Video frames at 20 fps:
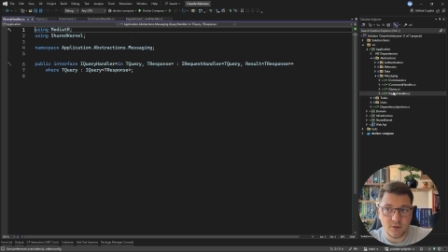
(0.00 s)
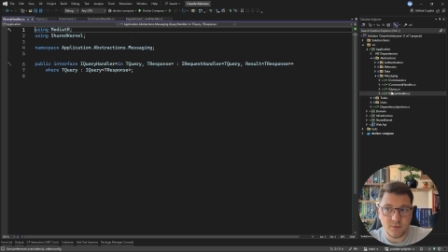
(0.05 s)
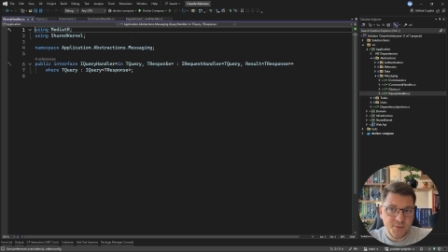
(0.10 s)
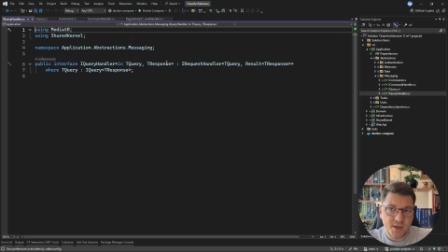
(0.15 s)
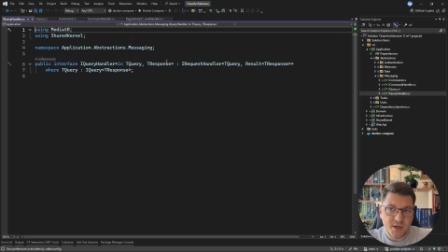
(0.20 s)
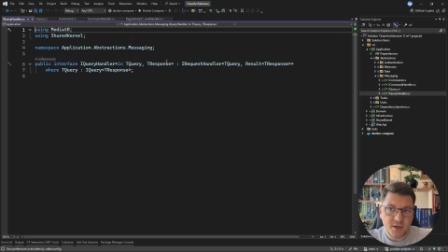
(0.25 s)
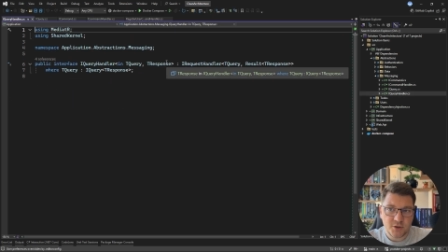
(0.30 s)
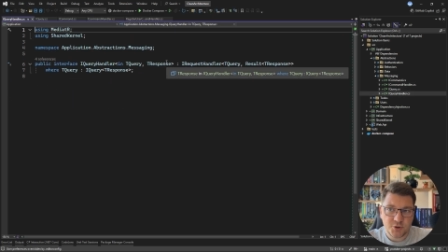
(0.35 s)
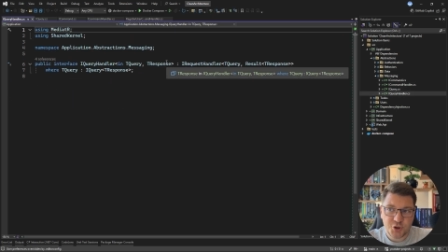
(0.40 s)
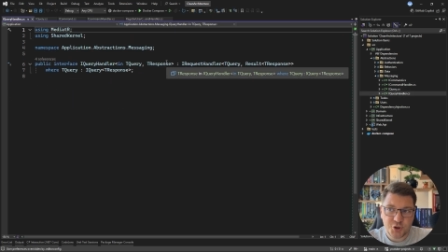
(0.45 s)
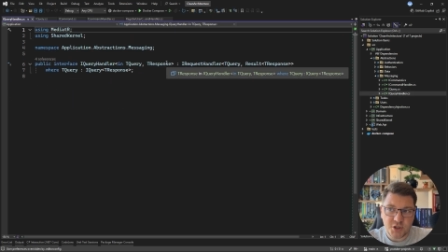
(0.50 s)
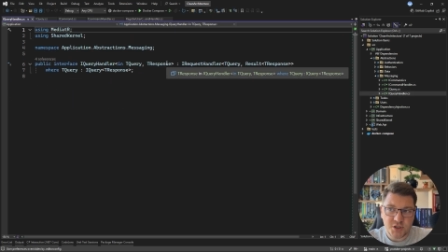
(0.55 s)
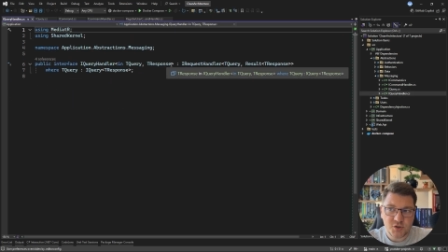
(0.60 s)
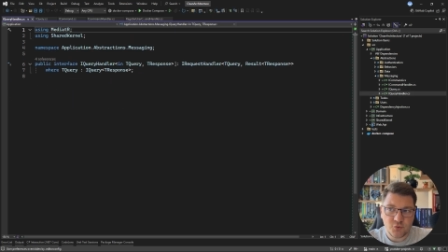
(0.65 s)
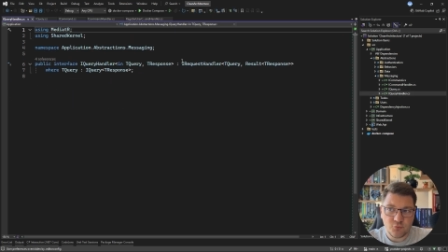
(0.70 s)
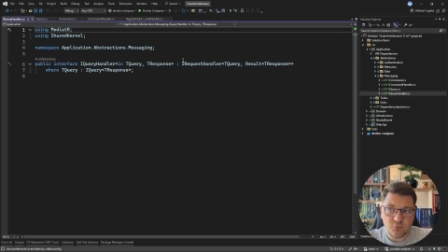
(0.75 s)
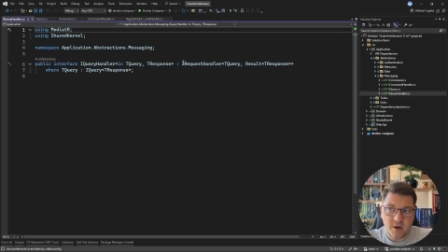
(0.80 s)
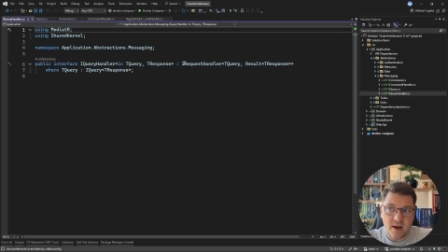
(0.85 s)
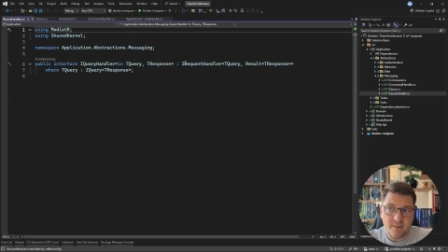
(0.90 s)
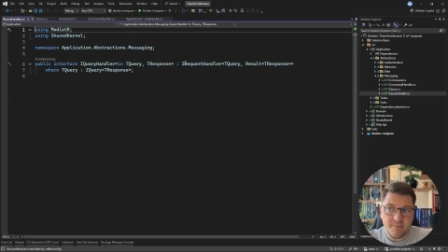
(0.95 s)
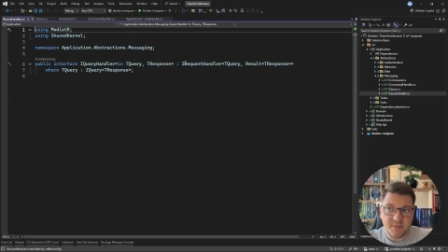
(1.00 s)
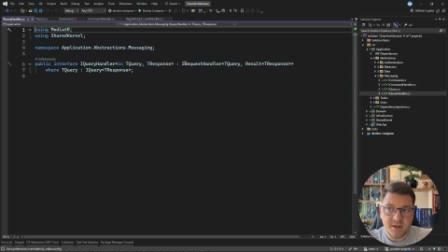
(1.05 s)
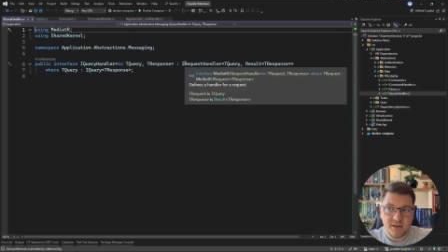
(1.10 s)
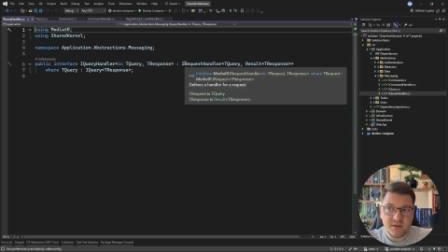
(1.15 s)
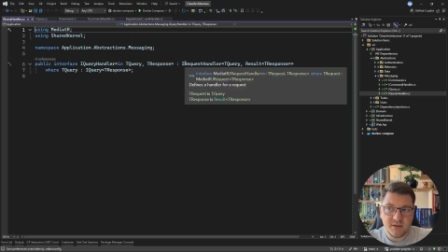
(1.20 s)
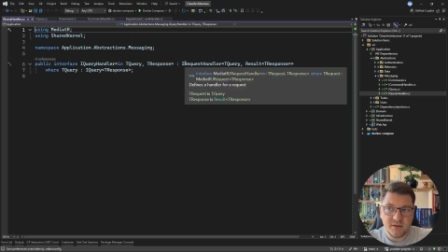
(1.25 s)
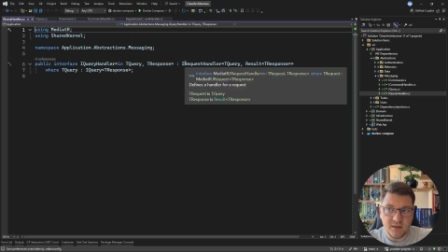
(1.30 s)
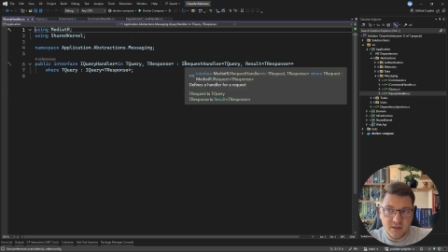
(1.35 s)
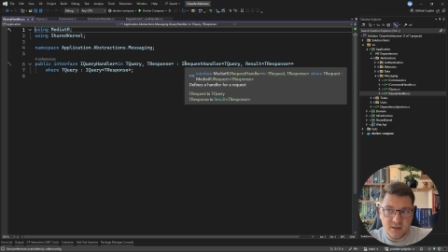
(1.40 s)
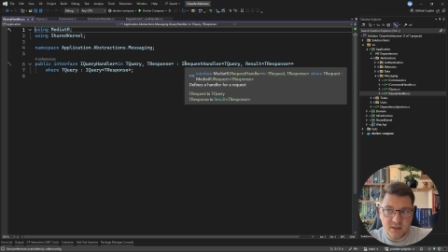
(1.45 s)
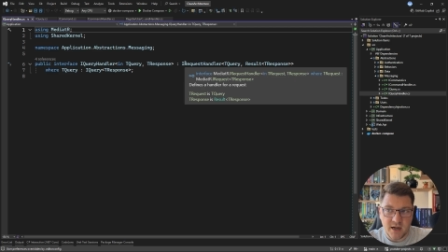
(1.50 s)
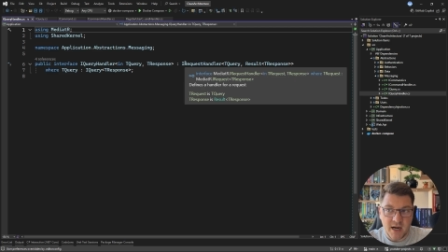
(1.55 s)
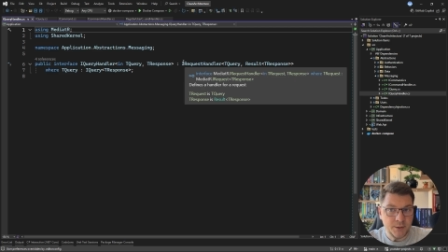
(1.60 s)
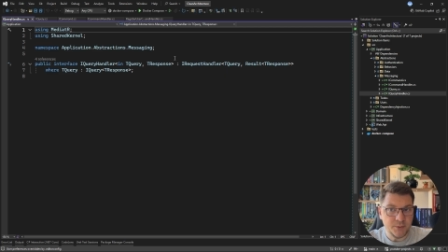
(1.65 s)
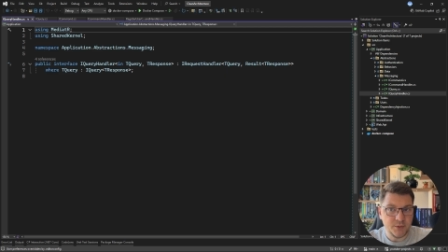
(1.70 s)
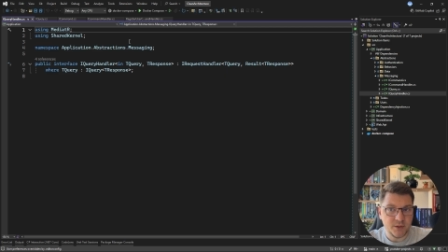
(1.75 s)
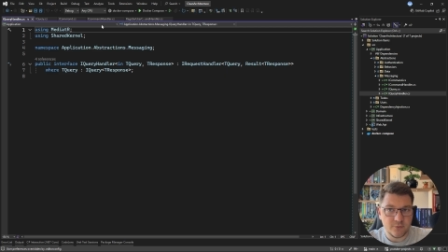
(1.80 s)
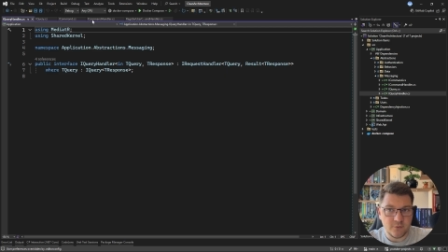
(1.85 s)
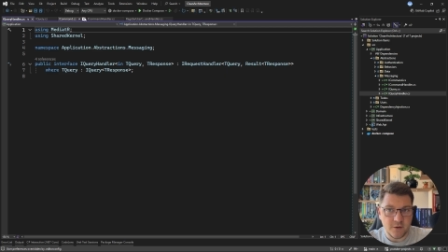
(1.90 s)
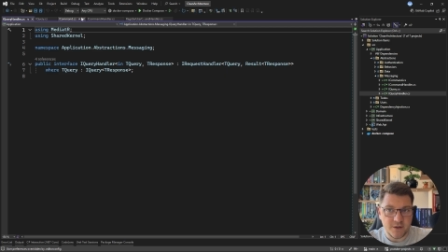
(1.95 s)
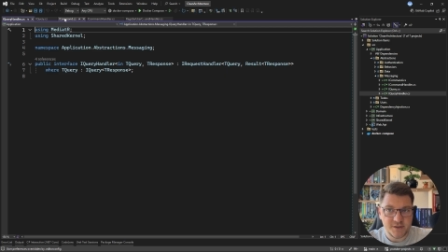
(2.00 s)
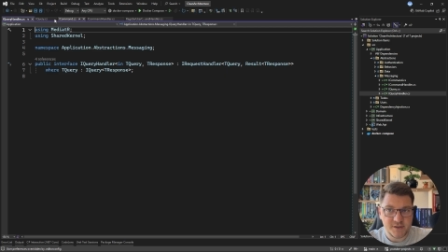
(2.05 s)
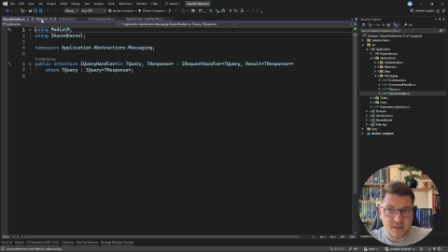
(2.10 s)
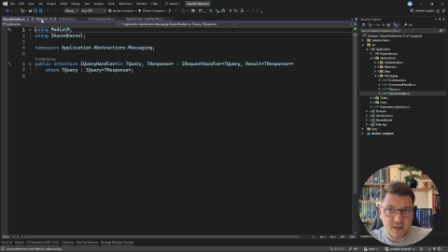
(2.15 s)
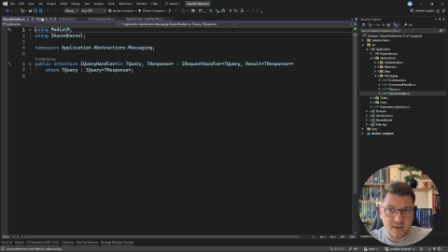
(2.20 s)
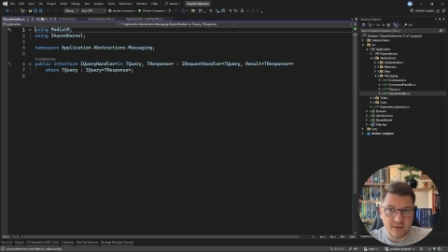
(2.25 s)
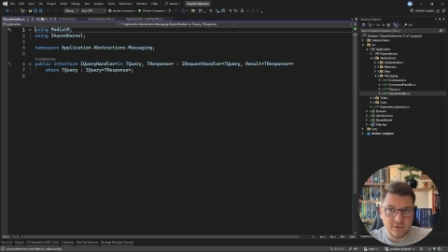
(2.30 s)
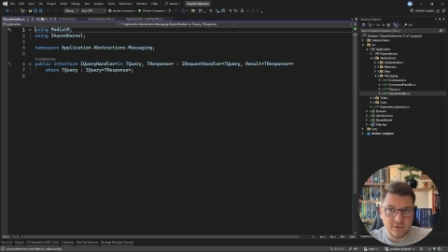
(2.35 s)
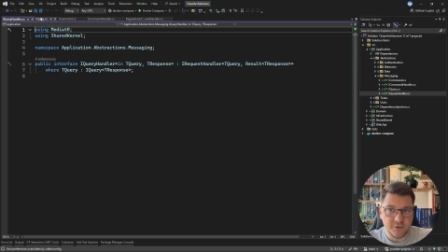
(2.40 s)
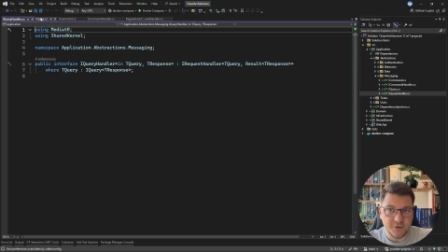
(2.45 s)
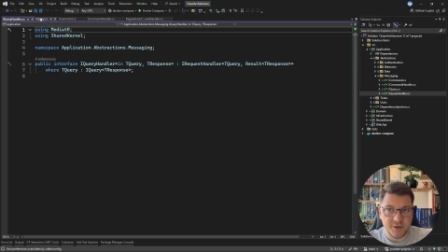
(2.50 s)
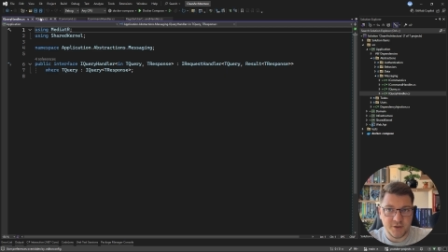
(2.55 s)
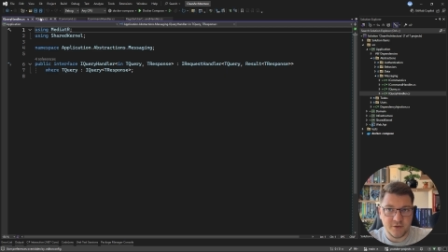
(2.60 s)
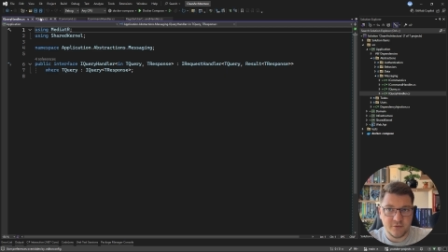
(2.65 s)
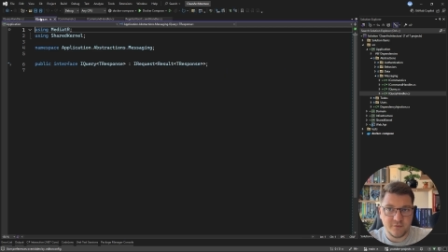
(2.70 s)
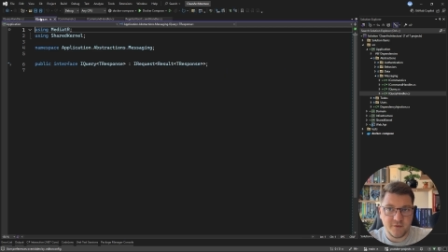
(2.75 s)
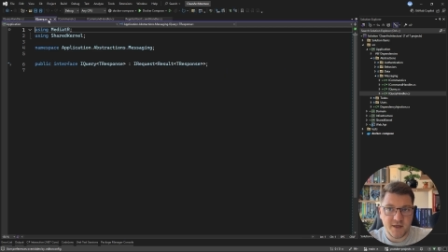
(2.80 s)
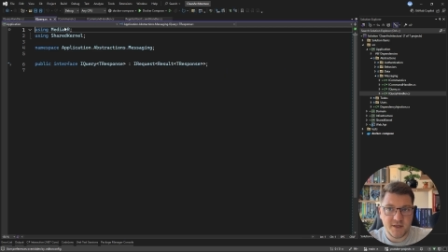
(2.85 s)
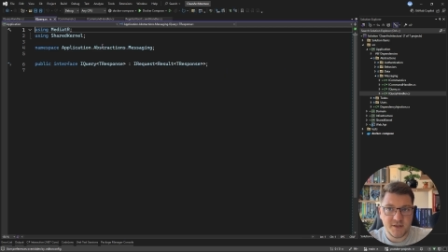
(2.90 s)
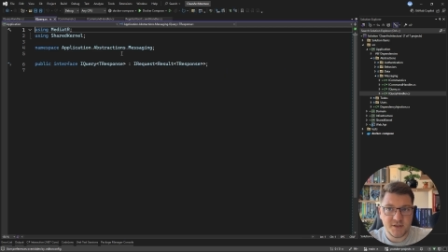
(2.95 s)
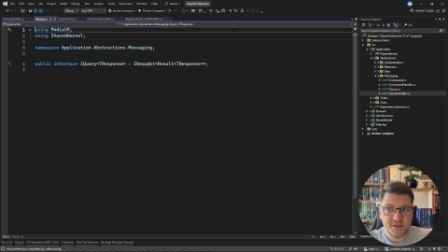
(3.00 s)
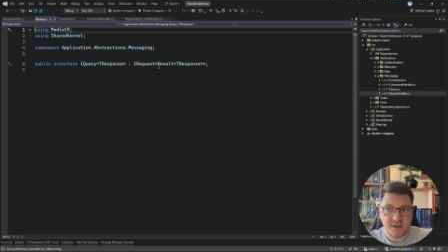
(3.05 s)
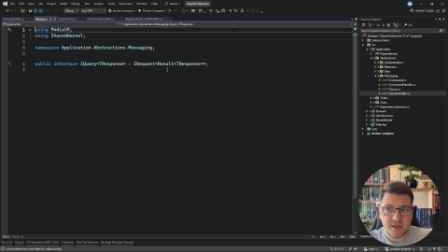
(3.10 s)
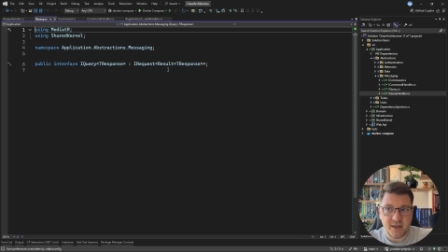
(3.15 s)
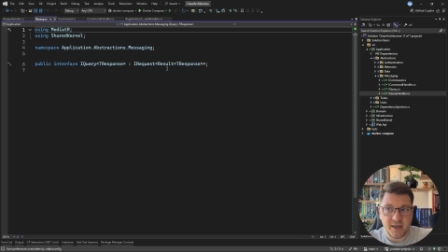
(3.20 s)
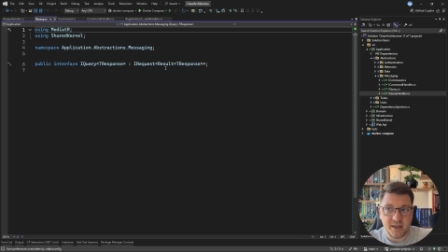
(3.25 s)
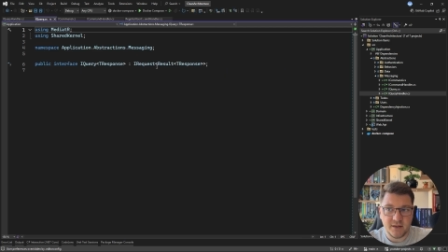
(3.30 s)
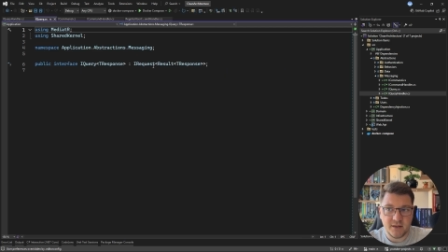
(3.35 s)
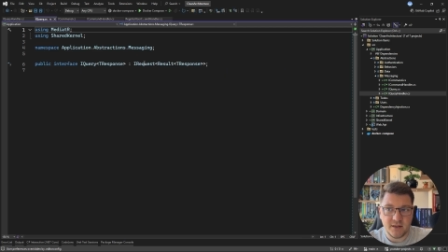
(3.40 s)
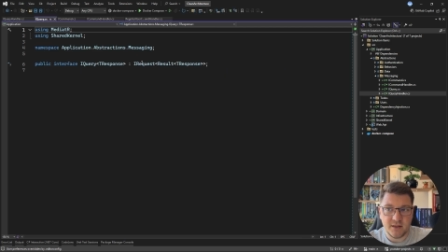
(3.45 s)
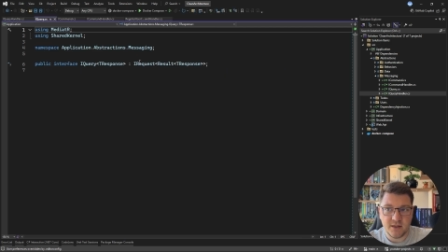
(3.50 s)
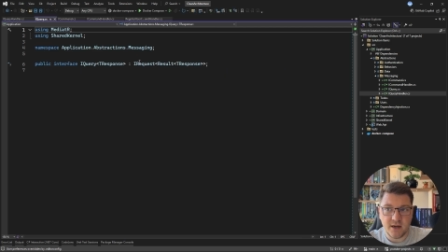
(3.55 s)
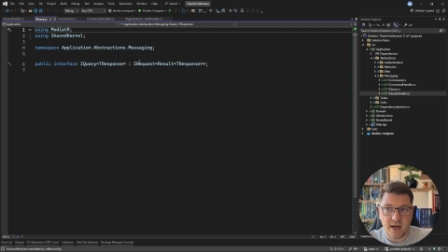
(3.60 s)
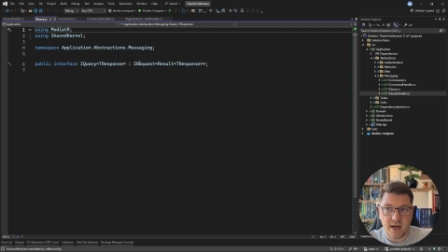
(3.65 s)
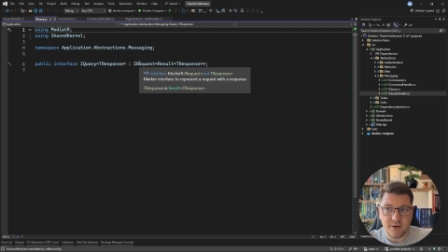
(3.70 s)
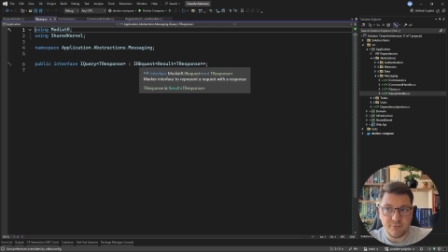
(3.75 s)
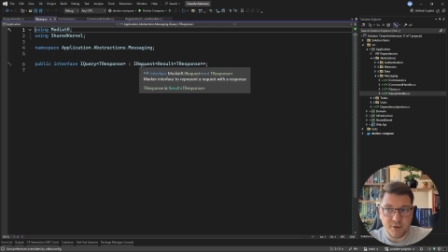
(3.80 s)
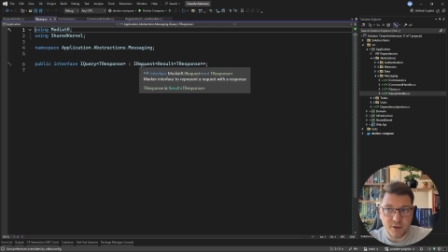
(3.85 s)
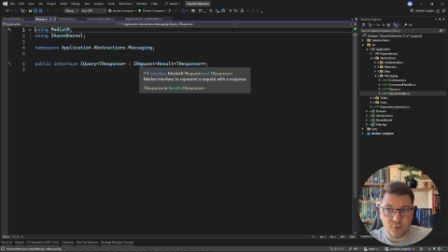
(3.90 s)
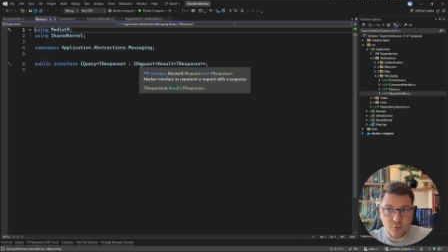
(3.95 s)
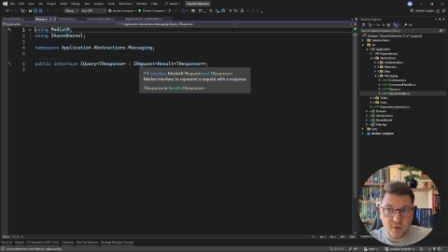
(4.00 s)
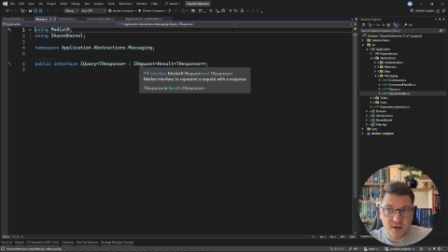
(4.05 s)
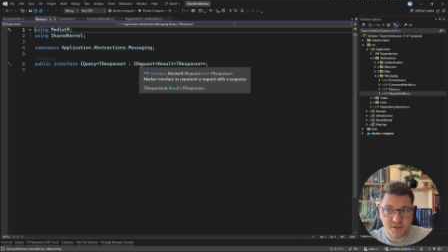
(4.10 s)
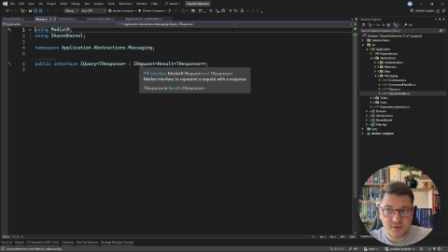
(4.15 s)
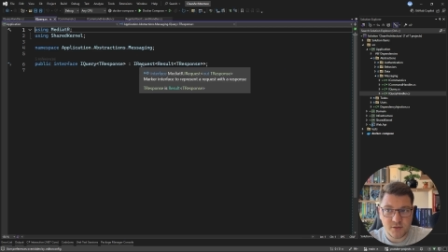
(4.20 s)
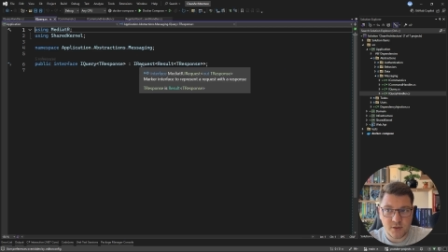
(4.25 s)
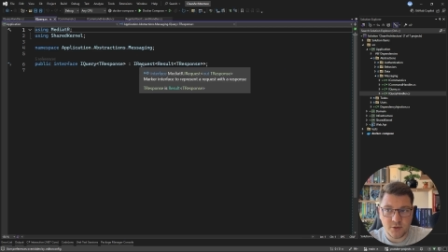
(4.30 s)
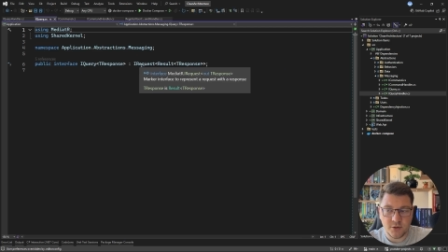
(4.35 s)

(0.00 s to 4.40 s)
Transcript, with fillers: And they are just wrapping the iRequest handler interface and the iRequest